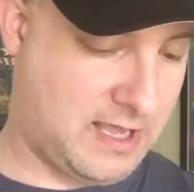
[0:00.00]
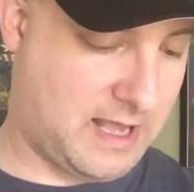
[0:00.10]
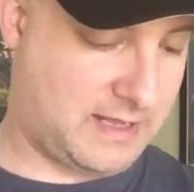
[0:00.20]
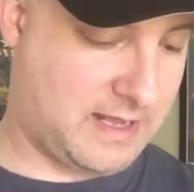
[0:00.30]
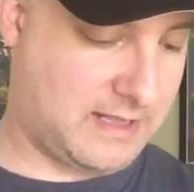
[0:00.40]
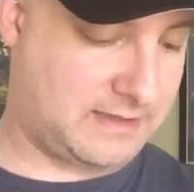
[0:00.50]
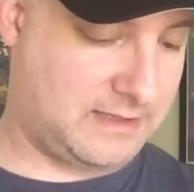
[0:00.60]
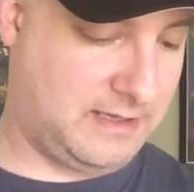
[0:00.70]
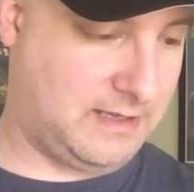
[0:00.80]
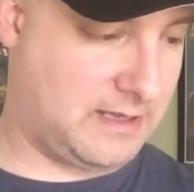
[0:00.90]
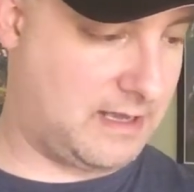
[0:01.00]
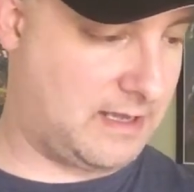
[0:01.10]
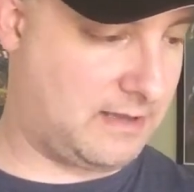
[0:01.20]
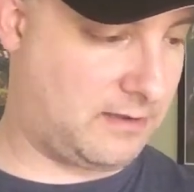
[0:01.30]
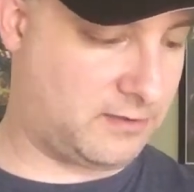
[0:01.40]
I got the
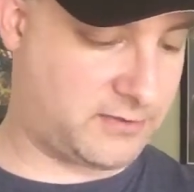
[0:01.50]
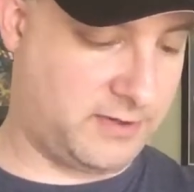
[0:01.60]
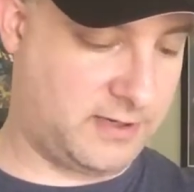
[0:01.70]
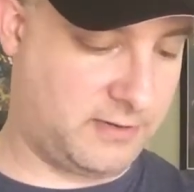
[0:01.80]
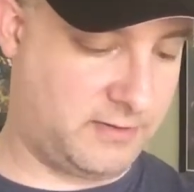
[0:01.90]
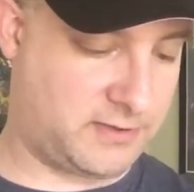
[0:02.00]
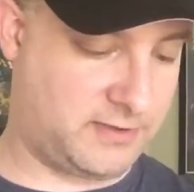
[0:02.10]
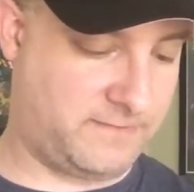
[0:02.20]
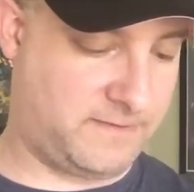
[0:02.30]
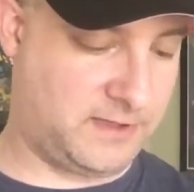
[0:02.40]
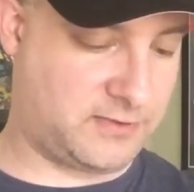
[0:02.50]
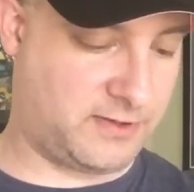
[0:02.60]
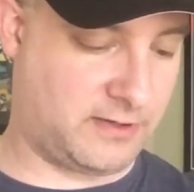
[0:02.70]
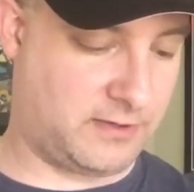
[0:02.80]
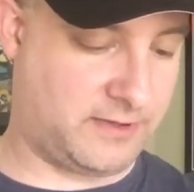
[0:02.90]
Alter Ego issue
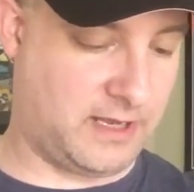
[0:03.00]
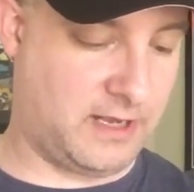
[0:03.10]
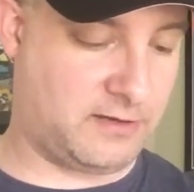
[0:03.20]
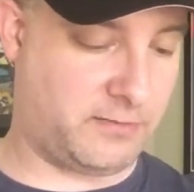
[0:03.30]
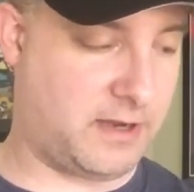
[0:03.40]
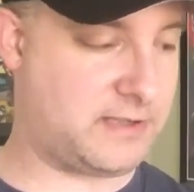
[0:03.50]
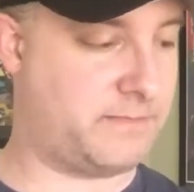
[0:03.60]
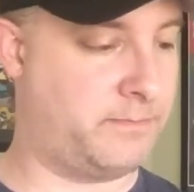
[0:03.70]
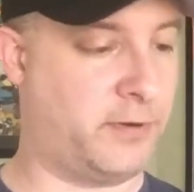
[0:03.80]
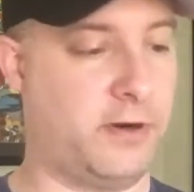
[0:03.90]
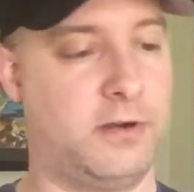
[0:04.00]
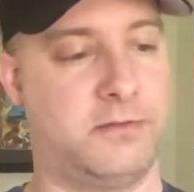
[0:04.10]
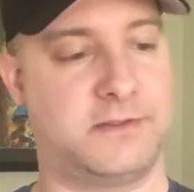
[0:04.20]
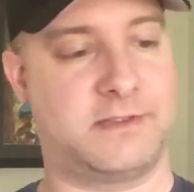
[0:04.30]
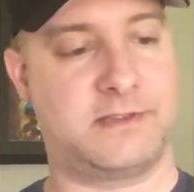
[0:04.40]
featuring all the Edgar Rice
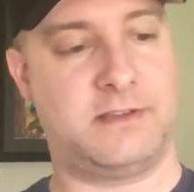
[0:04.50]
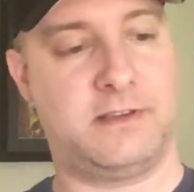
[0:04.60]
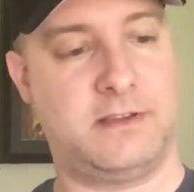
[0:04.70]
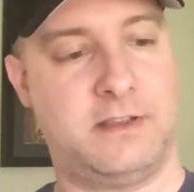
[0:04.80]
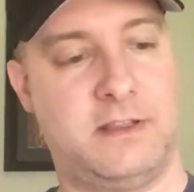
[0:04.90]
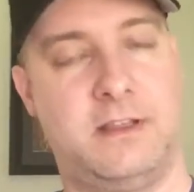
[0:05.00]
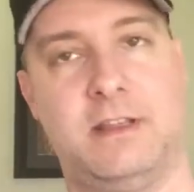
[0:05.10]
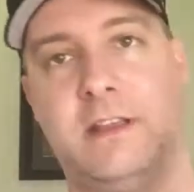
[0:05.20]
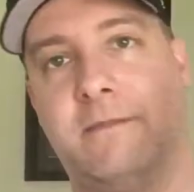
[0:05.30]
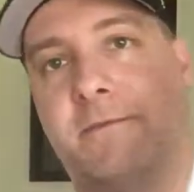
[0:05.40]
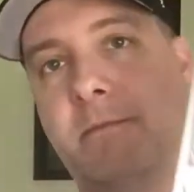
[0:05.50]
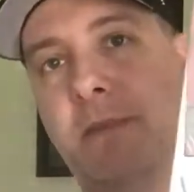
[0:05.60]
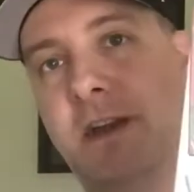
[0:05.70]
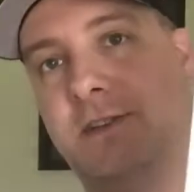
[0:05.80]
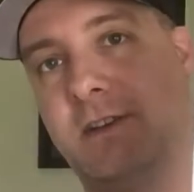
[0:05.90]
Burroughs
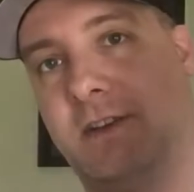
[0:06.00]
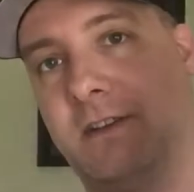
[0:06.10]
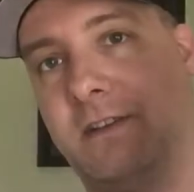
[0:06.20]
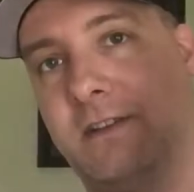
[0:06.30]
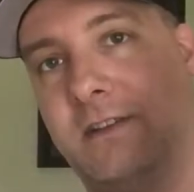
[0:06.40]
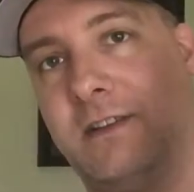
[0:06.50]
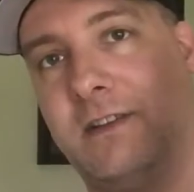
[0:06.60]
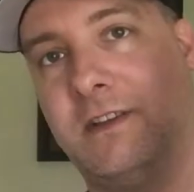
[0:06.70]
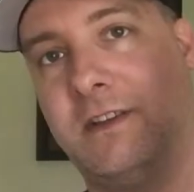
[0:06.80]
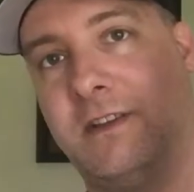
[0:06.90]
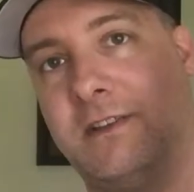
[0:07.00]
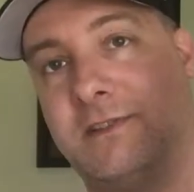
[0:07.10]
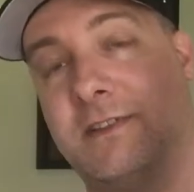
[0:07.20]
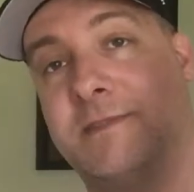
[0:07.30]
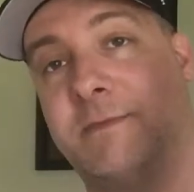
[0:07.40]
information.
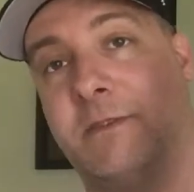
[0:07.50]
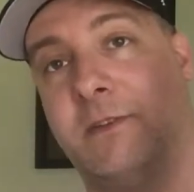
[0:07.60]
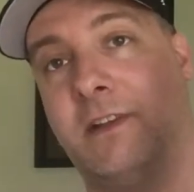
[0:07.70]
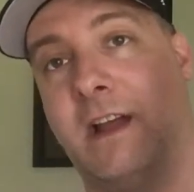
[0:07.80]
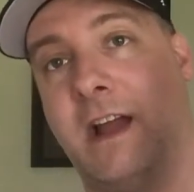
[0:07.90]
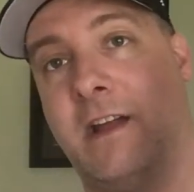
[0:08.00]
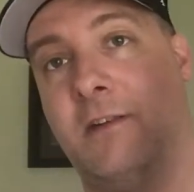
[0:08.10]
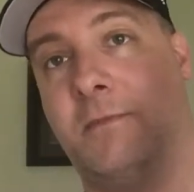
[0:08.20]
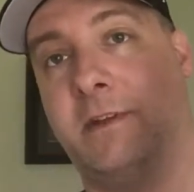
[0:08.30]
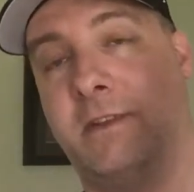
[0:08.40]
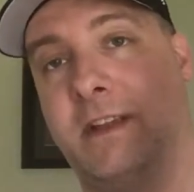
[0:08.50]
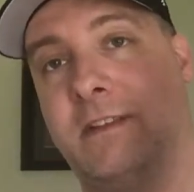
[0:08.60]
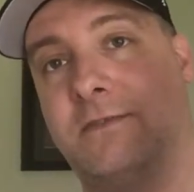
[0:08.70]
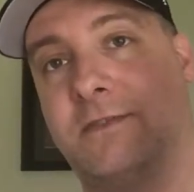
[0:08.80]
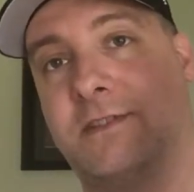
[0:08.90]
So this has been real eye-opening, really
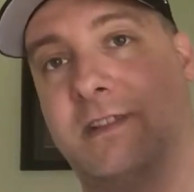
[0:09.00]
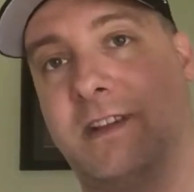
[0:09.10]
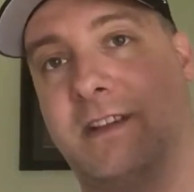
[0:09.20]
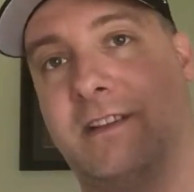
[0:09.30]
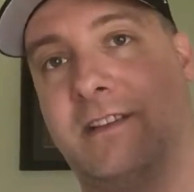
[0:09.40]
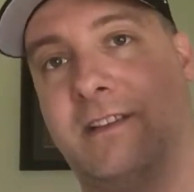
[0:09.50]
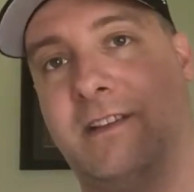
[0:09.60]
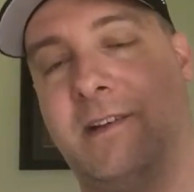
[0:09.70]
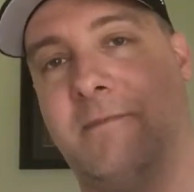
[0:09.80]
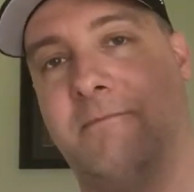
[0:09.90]
interesting. I